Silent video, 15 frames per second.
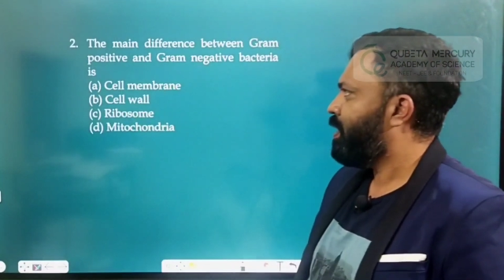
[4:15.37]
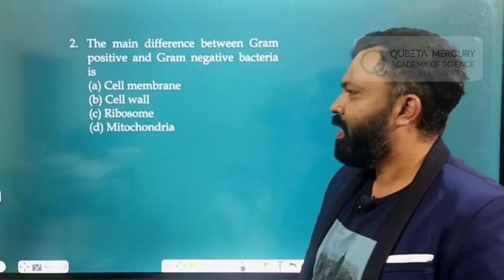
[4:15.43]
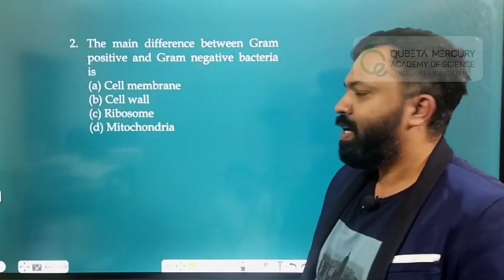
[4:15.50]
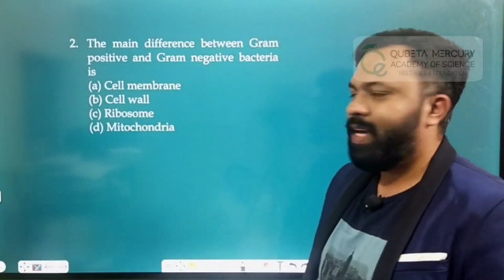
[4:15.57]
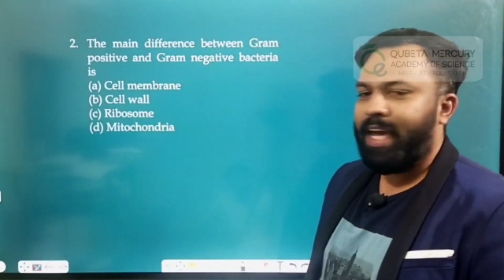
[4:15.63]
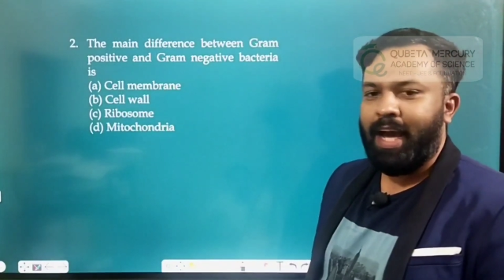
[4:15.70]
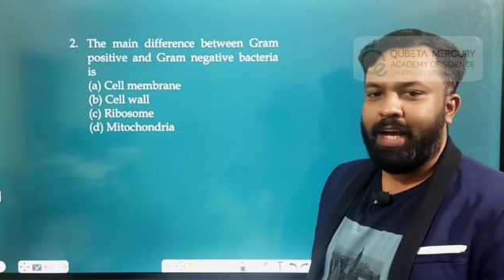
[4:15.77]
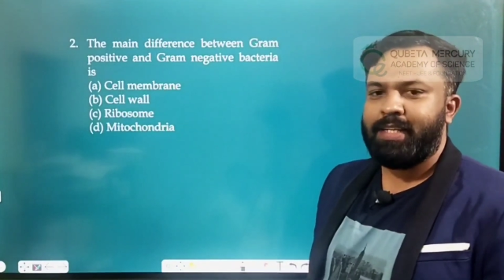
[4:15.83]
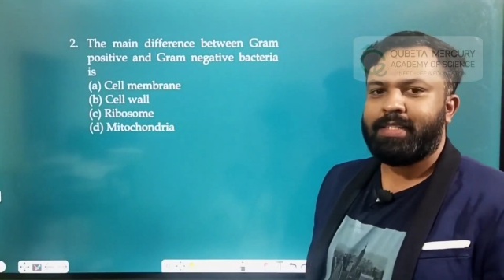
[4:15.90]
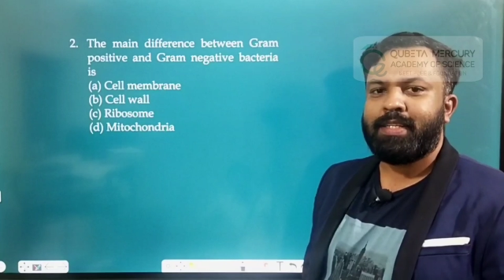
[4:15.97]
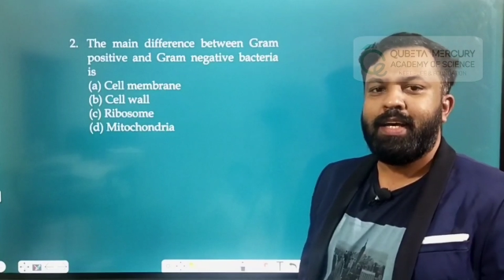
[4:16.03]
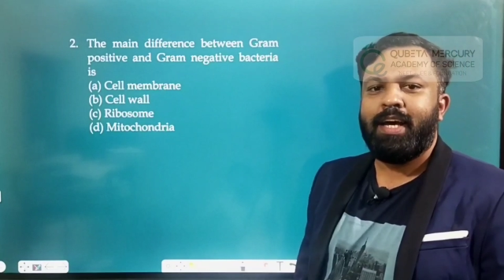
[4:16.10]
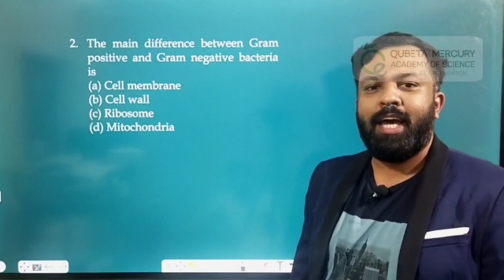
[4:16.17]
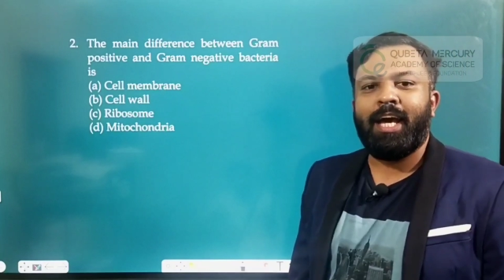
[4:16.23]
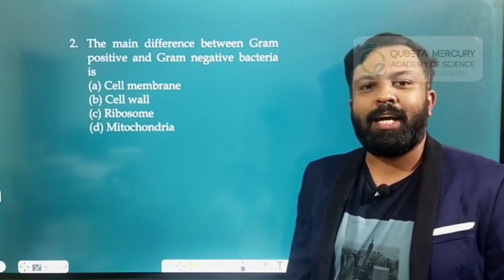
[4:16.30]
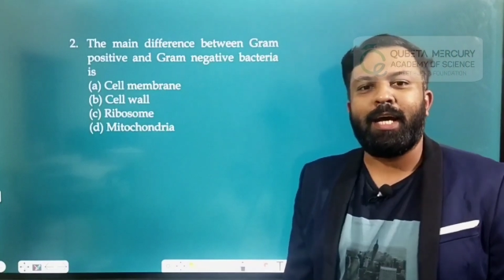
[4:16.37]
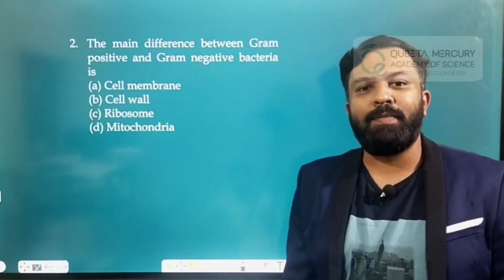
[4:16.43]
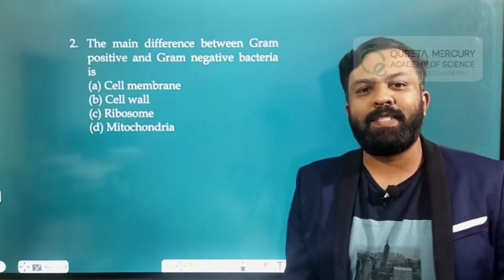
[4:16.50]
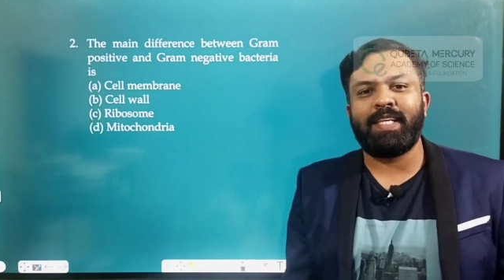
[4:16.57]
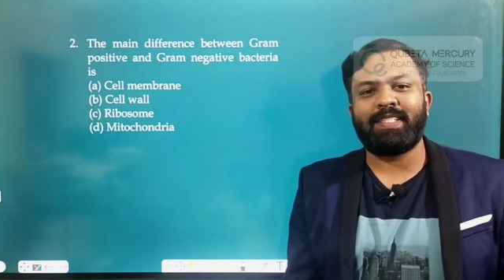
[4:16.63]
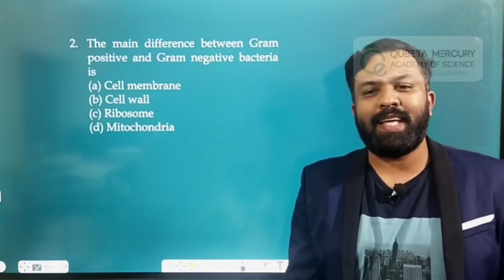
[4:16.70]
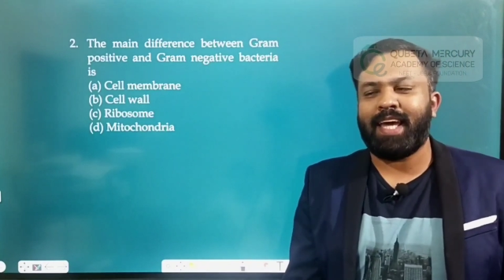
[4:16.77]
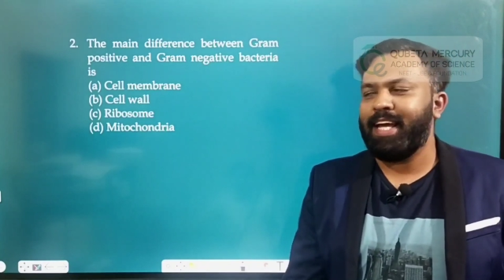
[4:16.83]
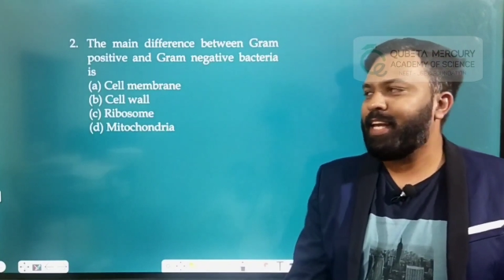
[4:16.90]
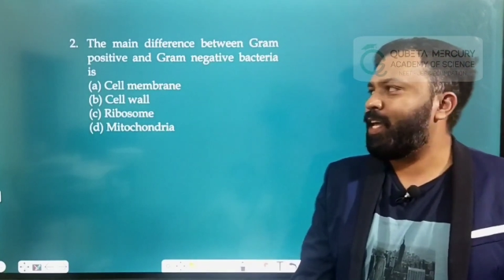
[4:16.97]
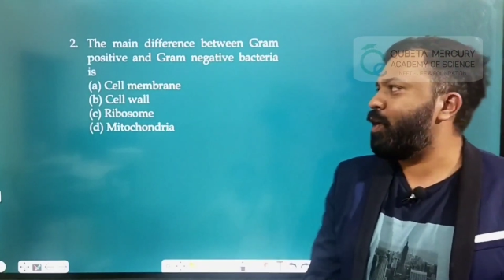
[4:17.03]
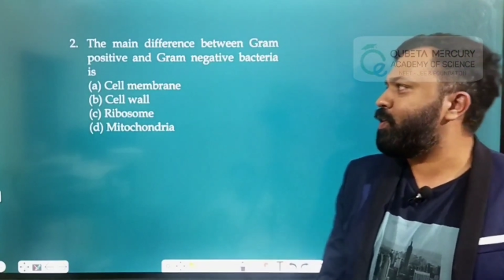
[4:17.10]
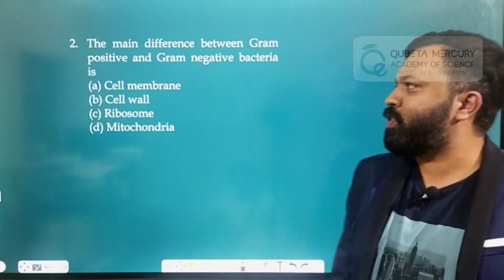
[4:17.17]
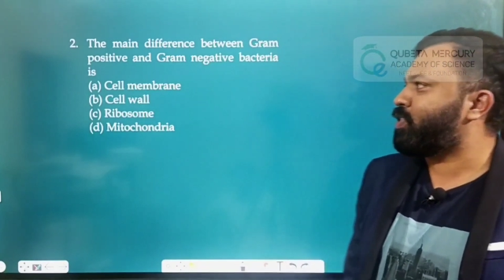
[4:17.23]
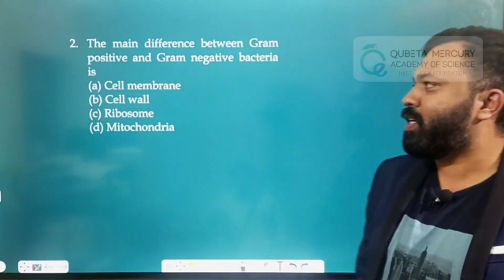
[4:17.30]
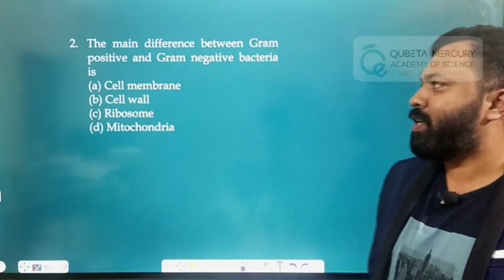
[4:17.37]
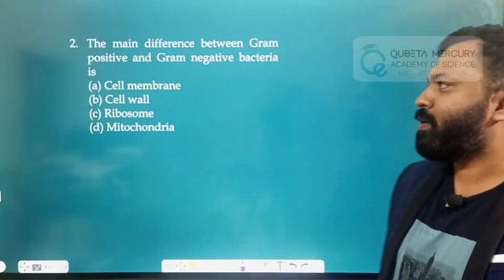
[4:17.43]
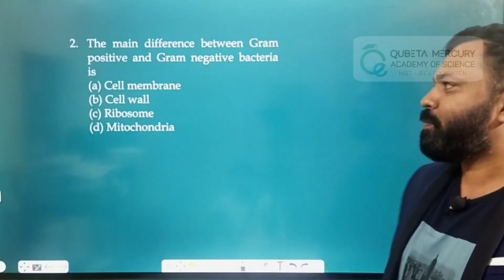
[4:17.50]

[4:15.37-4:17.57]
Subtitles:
Yes, here comes the second question.